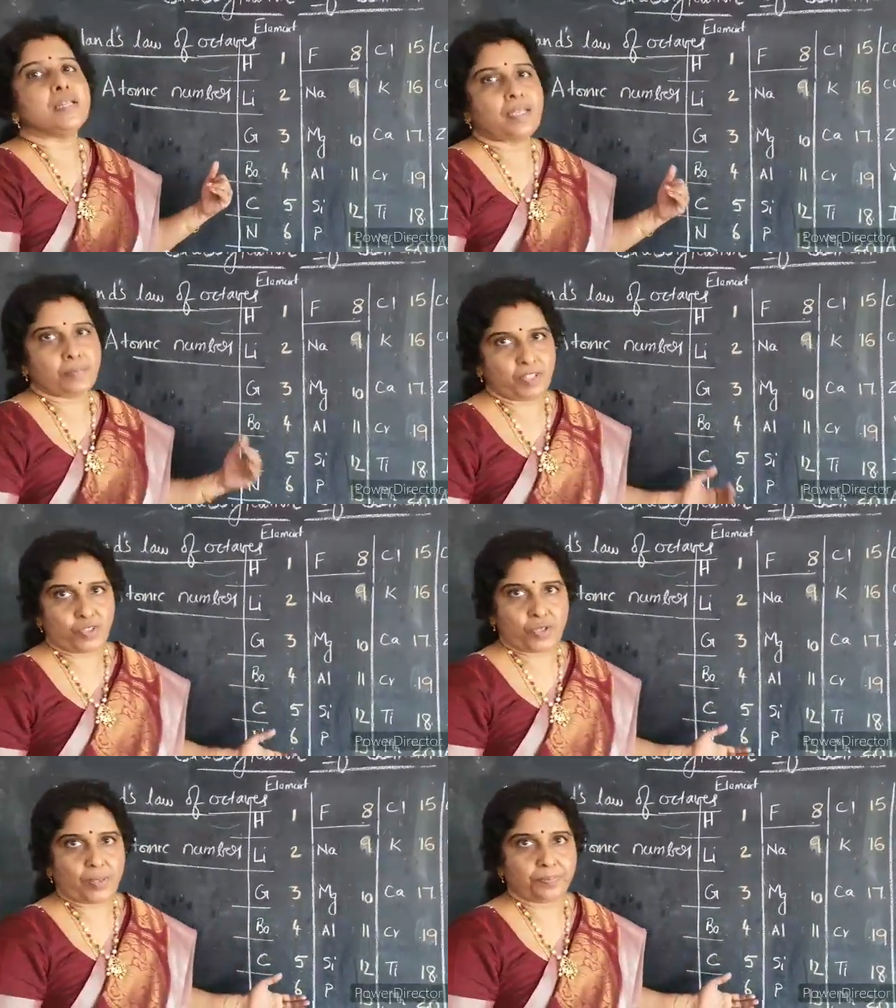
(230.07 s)

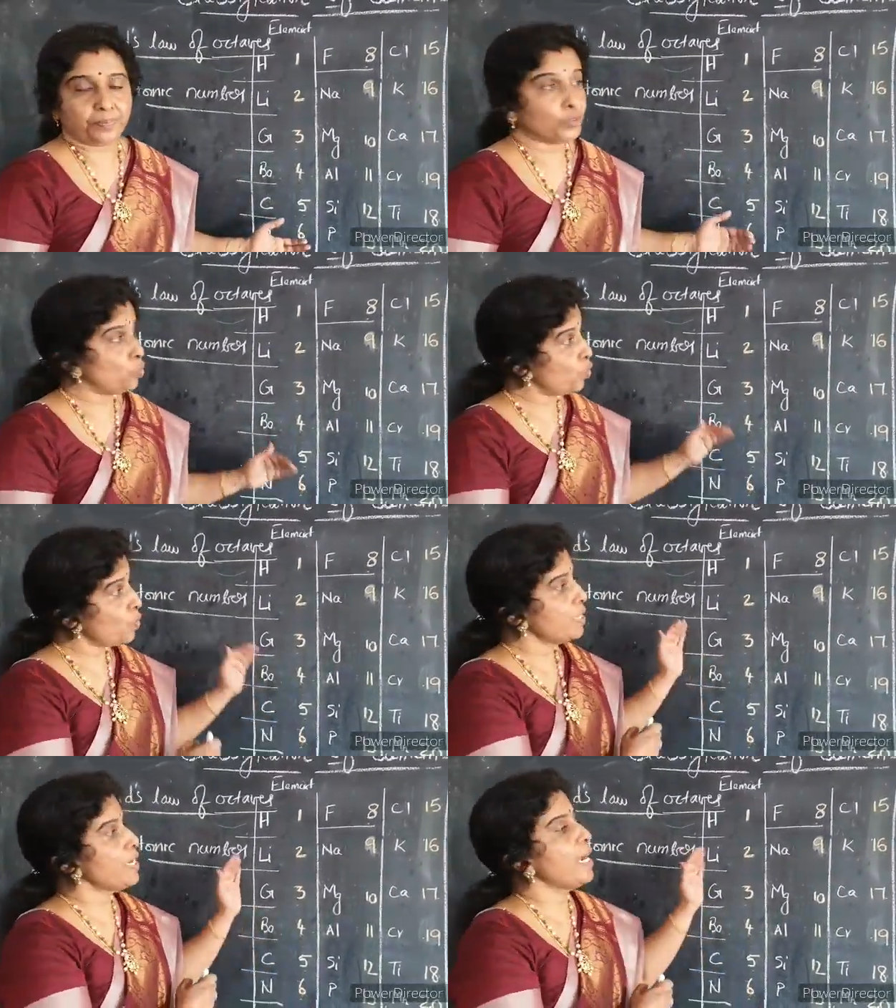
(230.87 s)
Chemistry,
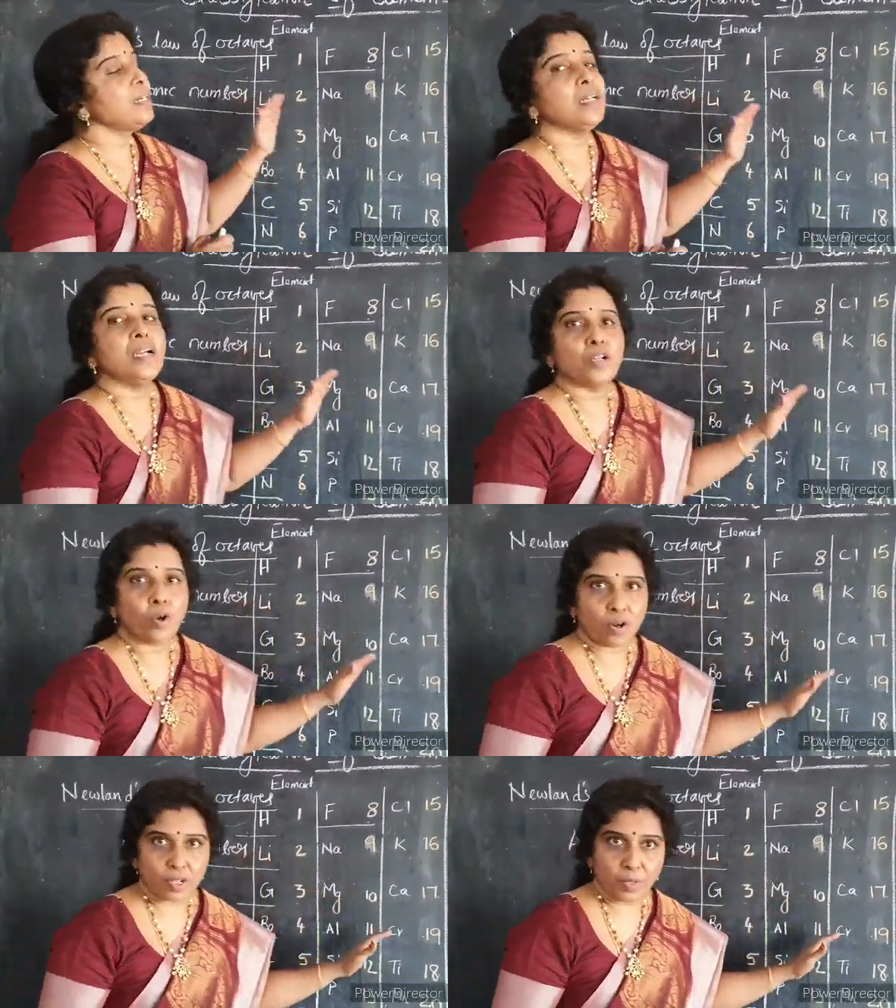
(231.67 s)
though he had
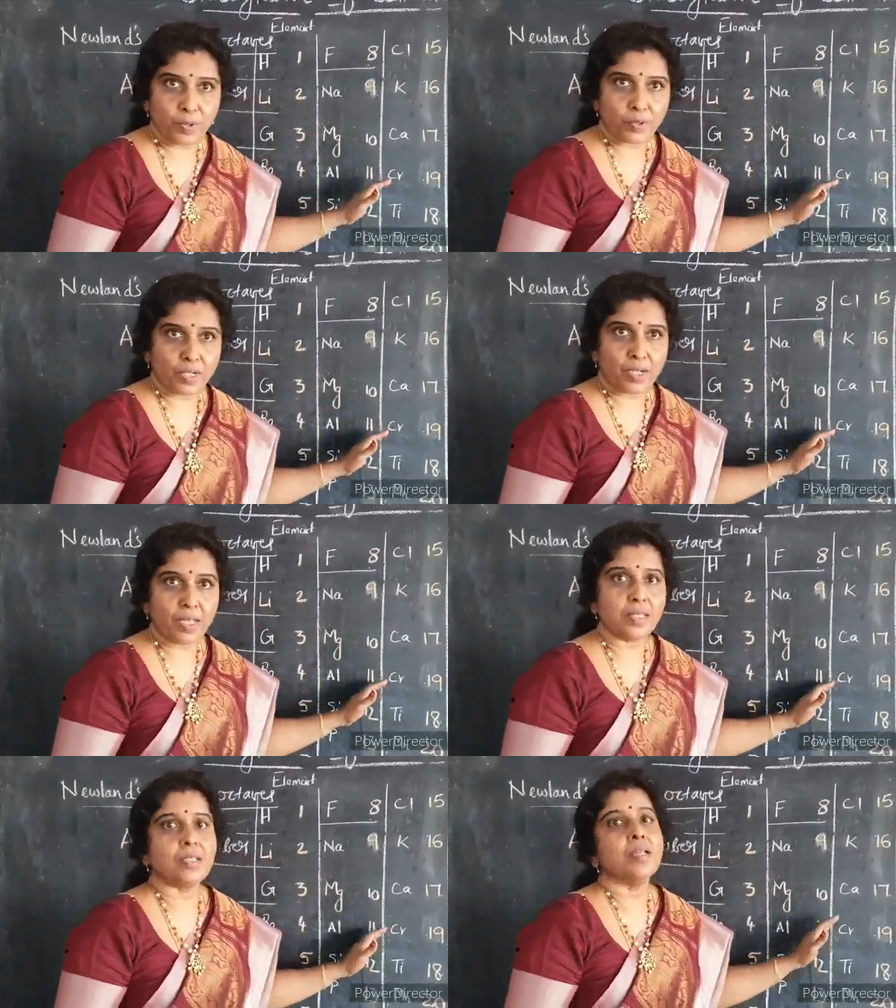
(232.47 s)
contributed
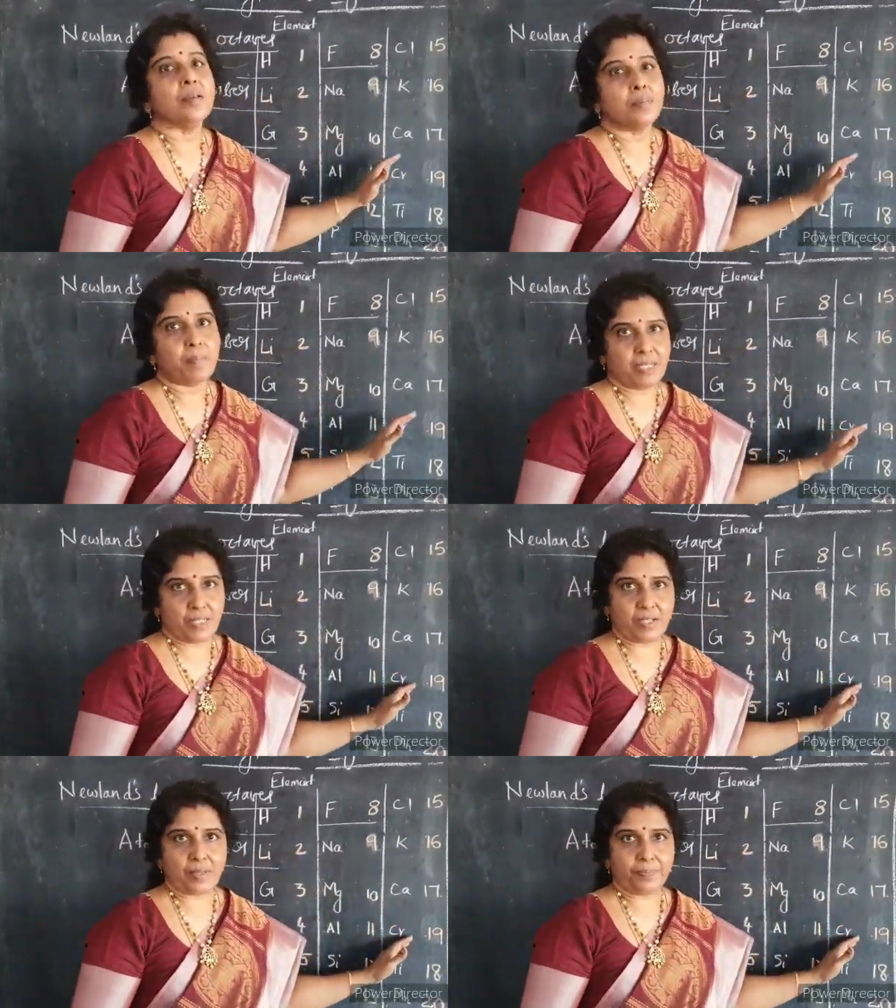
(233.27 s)
his
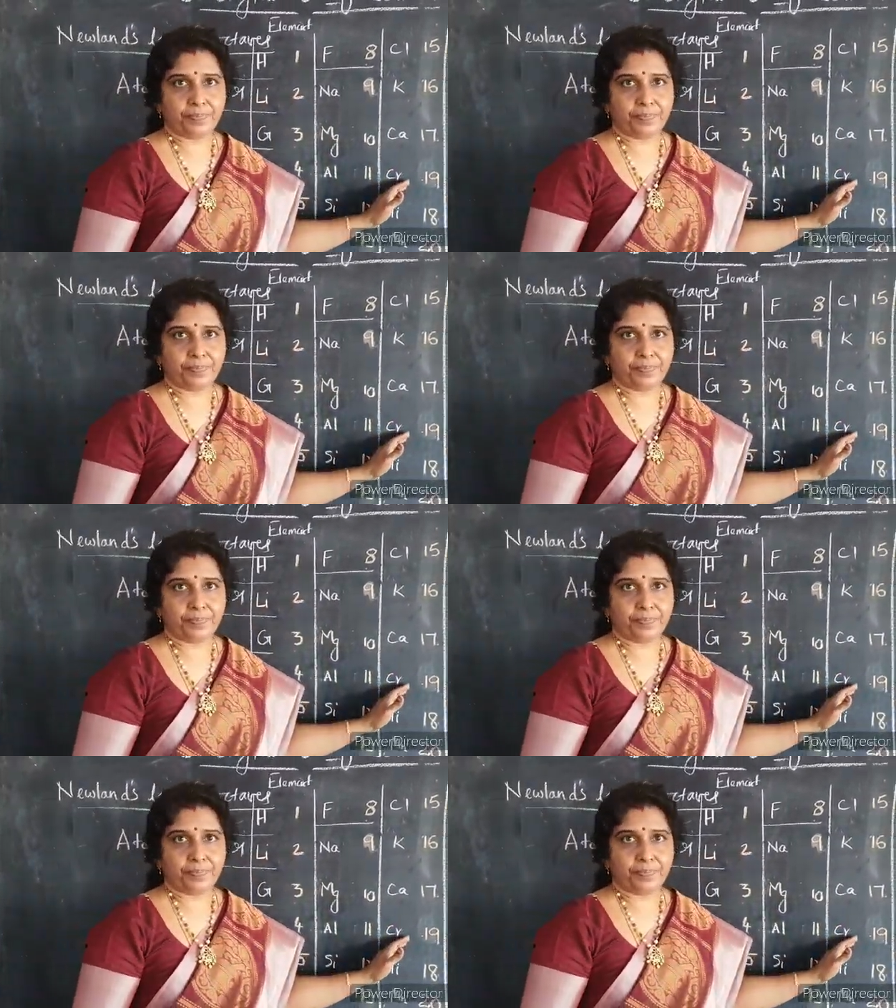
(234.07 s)
best.